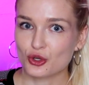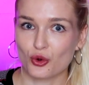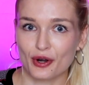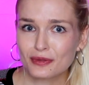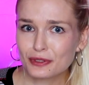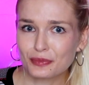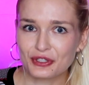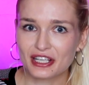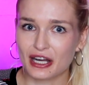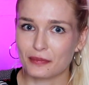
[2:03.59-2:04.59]
so quantum
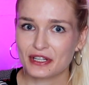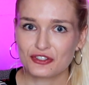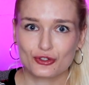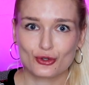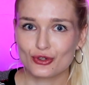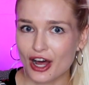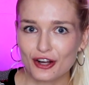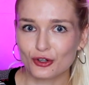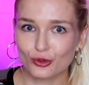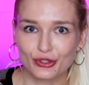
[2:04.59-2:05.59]
computing companies do
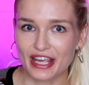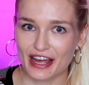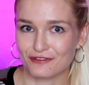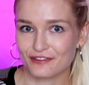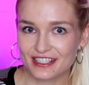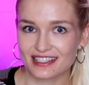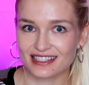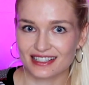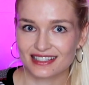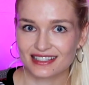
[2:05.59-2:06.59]
not only have
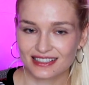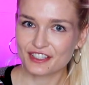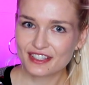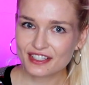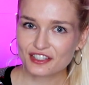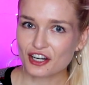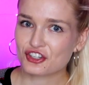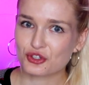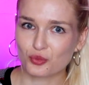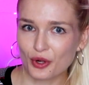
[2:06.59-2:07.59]
physicists. Physicists are
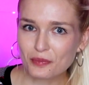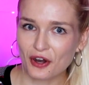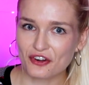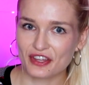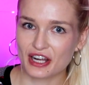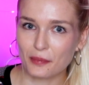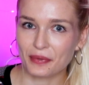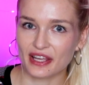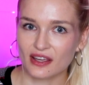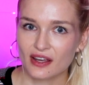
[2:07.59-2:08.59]
just one part of the
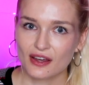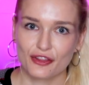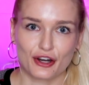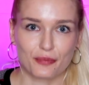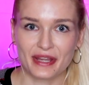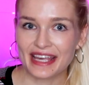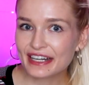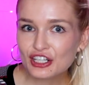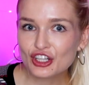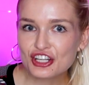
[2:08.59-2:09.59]
company. There are
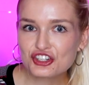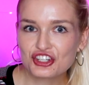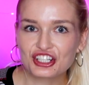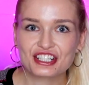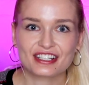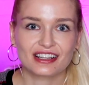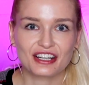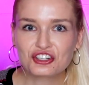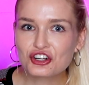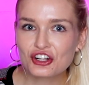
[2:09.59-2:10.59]
mechanical engineers,
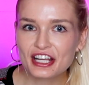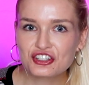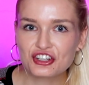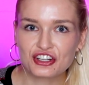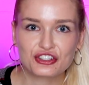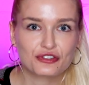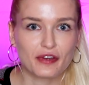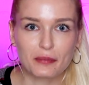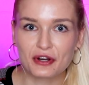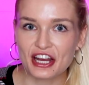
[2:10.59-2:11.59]
electrical engineers,
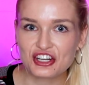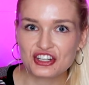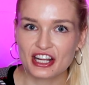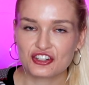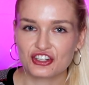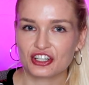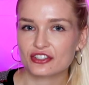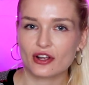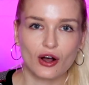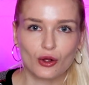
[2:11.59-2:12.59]
fabrication
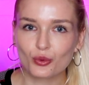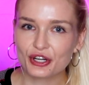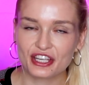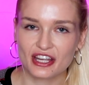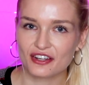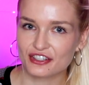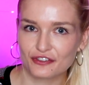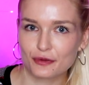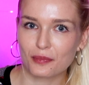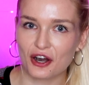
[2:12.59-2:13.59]
engineers, all working on
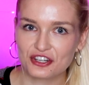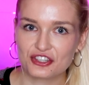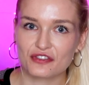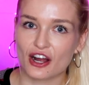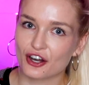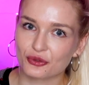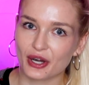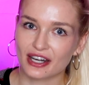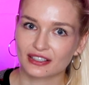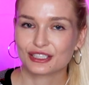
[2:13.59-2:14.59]
different parts of the
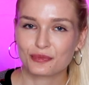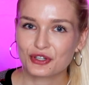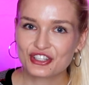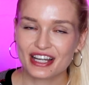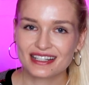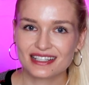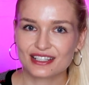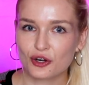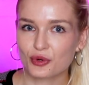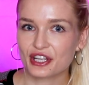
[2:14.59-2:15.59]
hardware. Computer
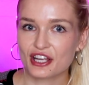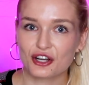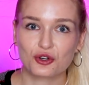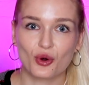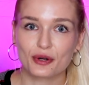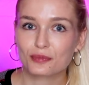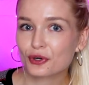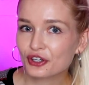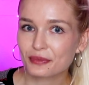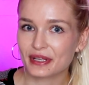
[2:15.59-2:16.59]
scientists are working on quantum
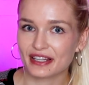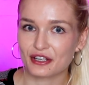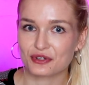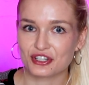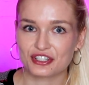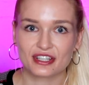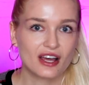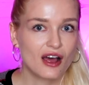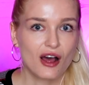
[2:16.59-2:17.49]
programming languages,